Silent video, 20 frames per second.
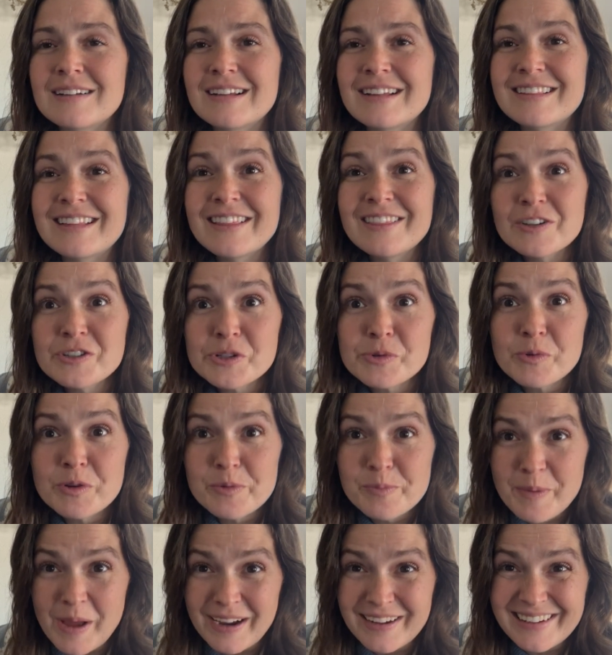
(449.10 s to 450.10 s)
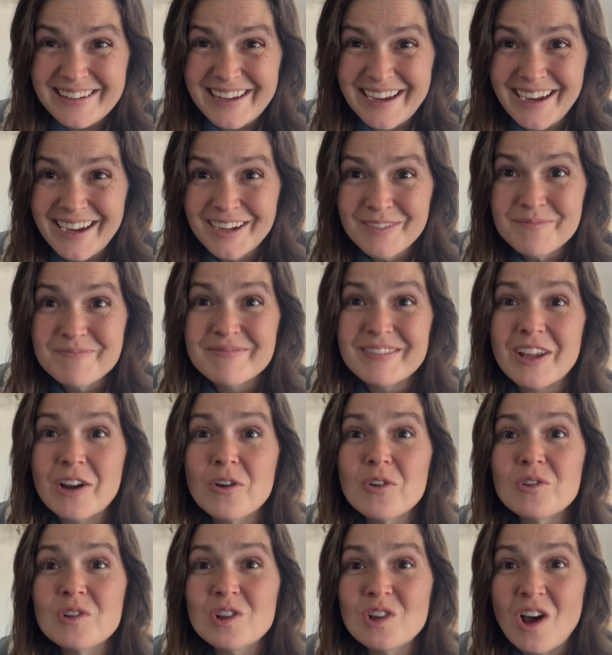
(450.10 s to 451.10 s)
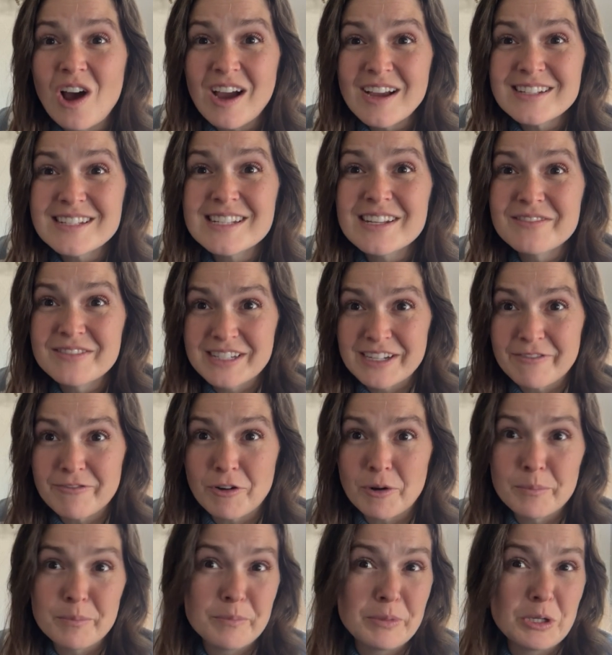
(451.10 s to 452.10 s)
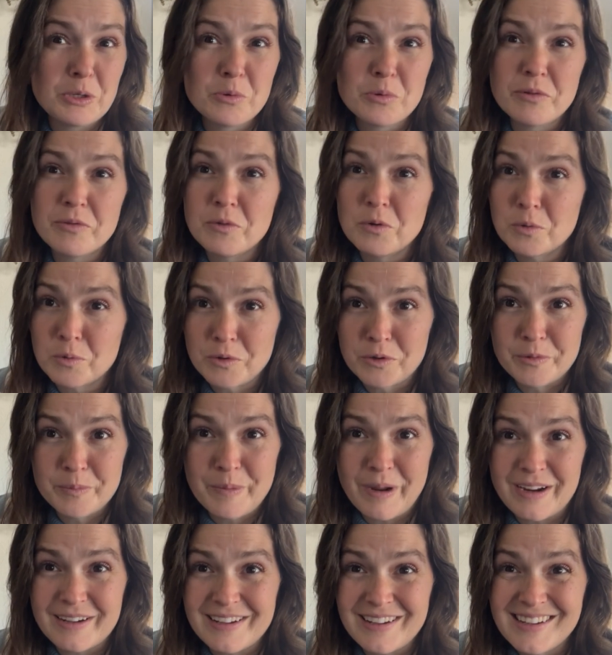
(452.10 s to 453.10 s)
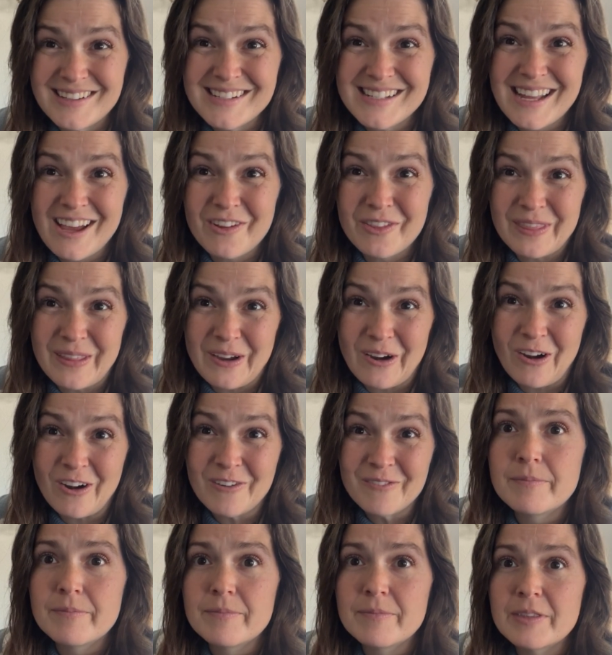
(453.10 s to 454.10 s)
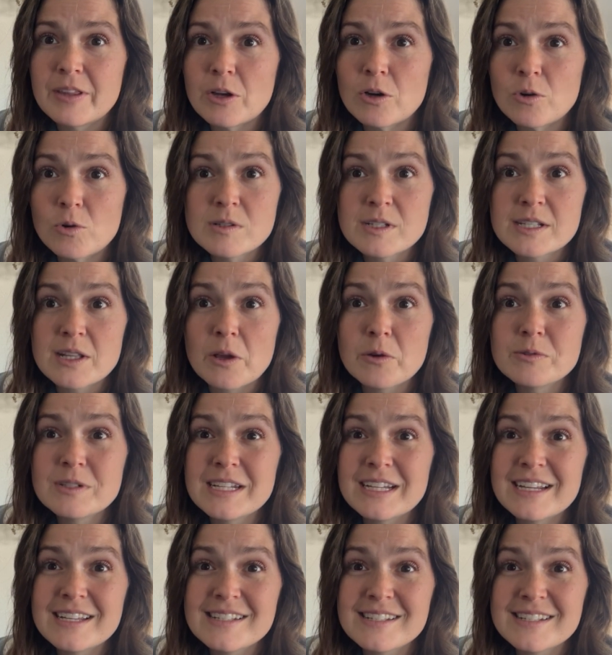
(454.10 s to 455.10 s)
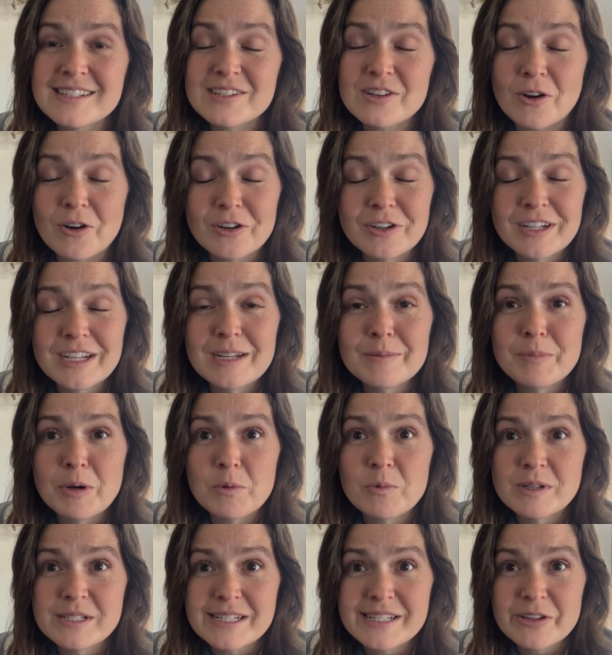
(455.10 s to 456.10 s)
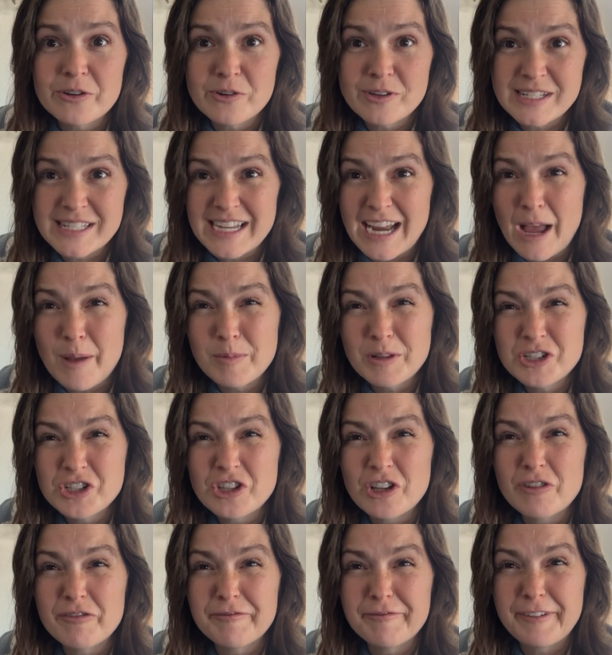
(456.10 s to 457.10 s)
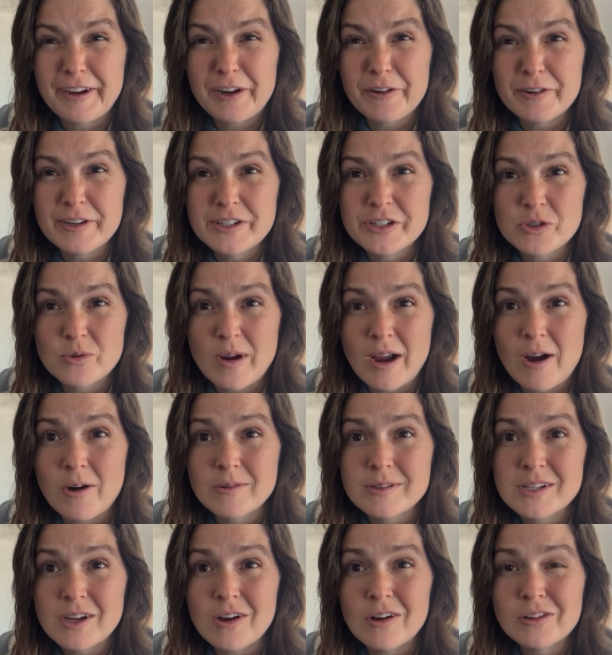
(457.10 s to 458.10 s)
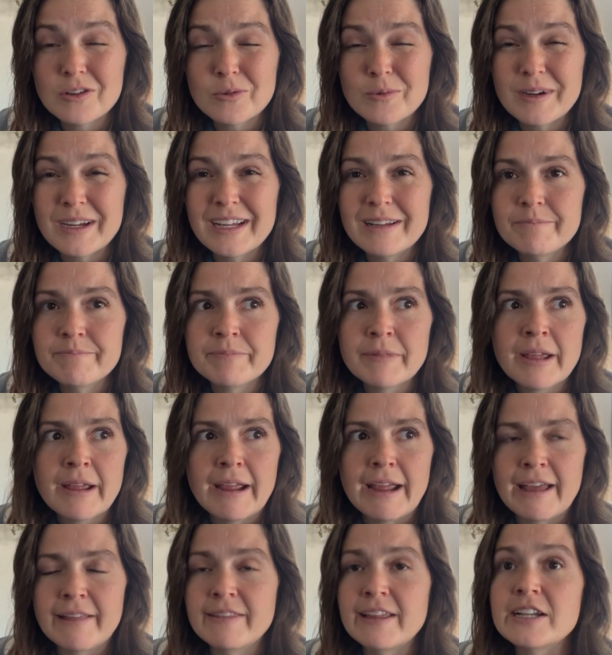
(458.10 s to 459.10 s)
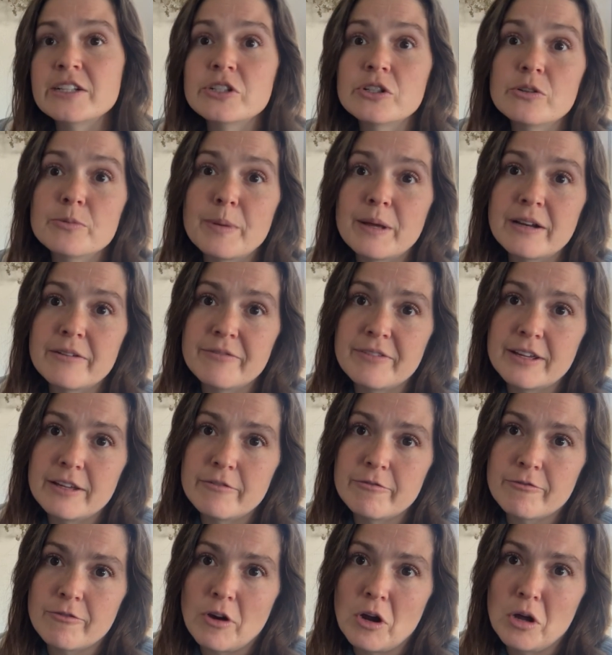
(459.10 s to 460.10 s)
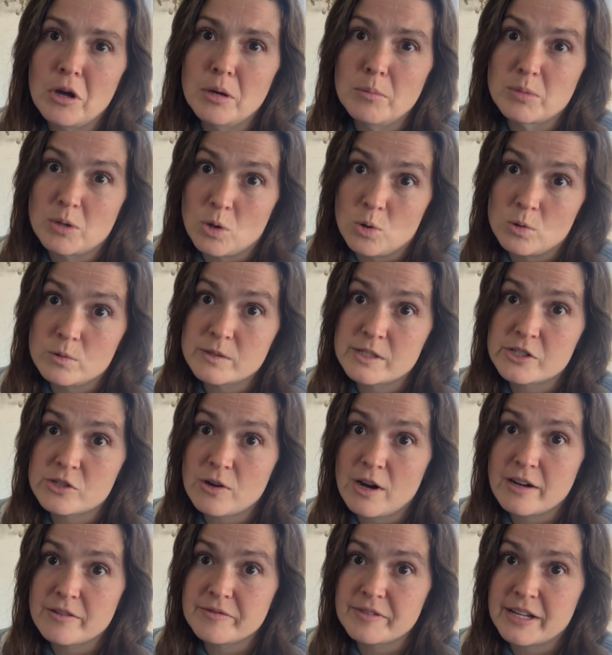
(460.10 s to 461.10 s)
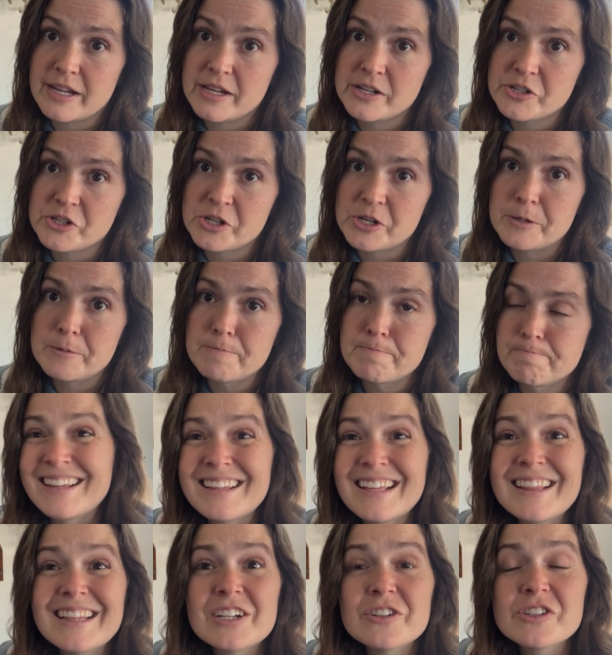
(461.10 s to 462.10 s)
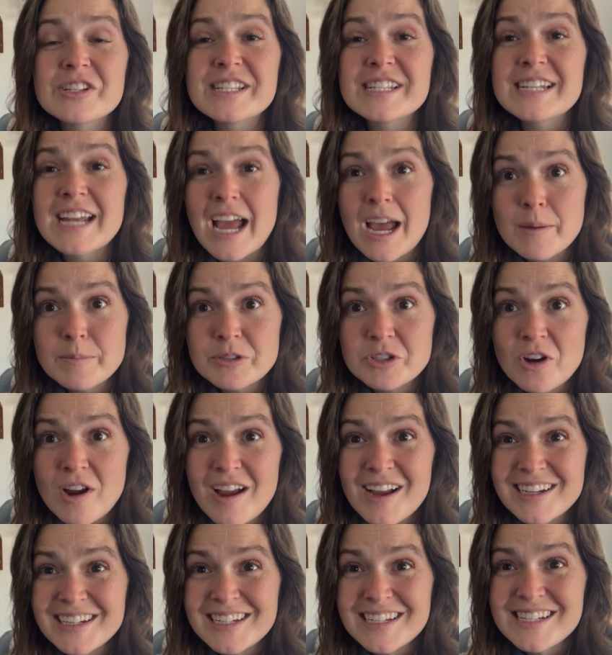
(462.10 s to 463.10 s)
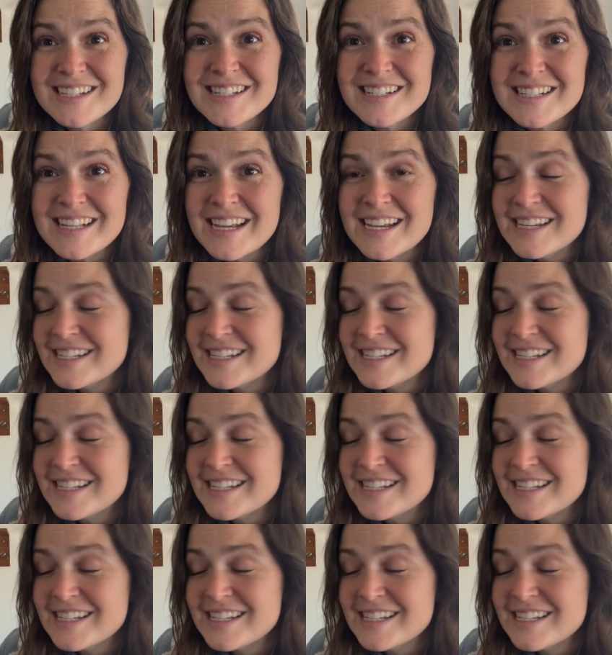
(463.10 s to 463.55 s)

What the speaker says: Then there's rudbeckia. There are lots of different beautiful rudbeckias out there. They're slow to get started, but once they're established, they're very drought tolerant, and they do benefit from cold stratification. Then there's snapdragons.